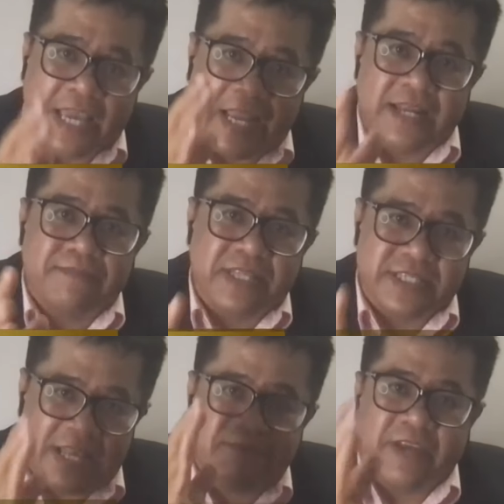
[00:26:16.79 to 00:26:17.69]

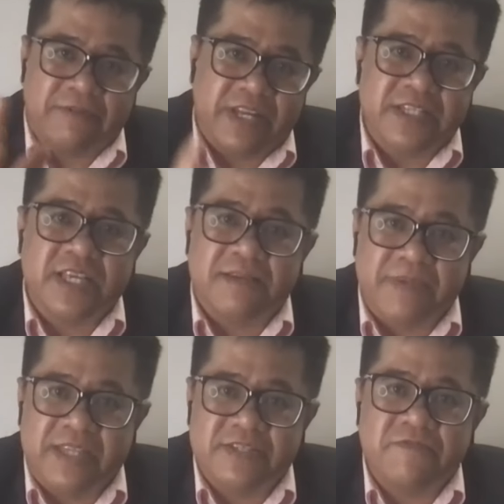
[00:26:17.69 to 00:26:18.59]
adamant and very
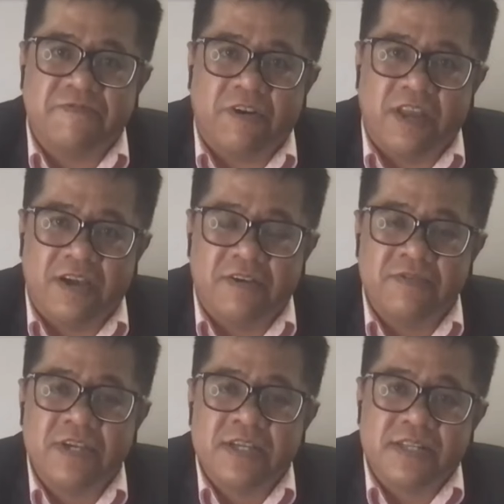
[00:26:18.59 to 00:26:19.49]
determined to
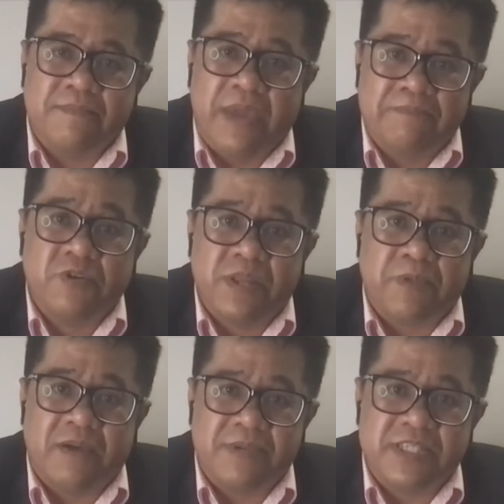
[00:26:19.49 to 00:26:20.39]
follow the bamboo
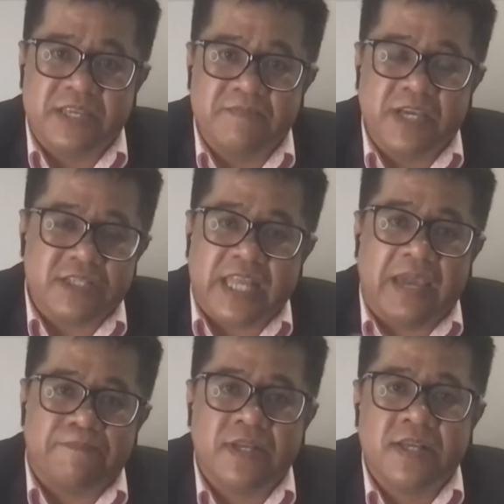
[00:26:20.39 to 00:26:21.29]
diplomacy because they have